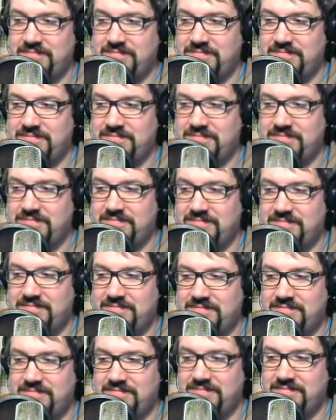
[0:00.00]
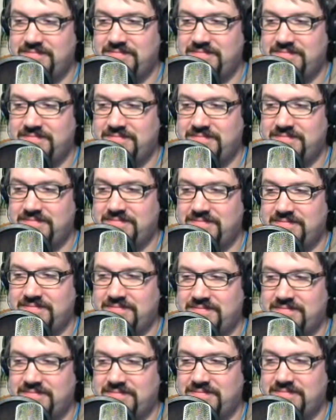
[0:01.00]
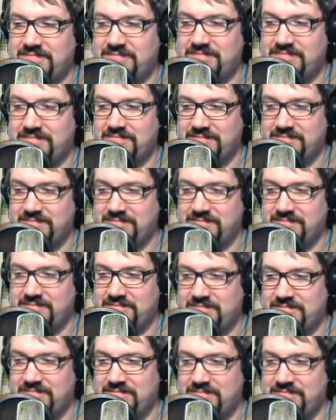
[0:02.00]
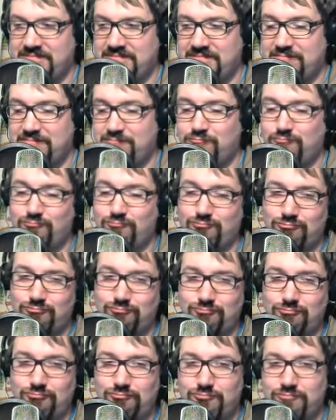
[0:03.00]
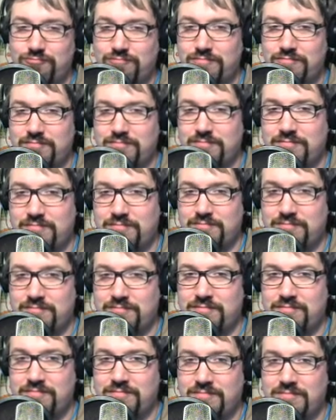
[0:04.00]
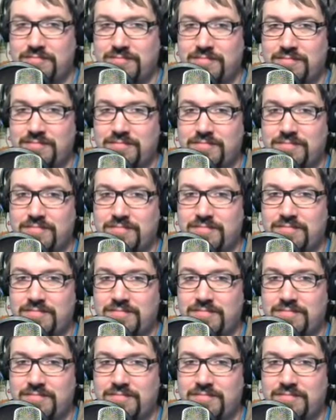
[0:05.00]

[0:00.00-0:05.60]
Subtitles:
(silent)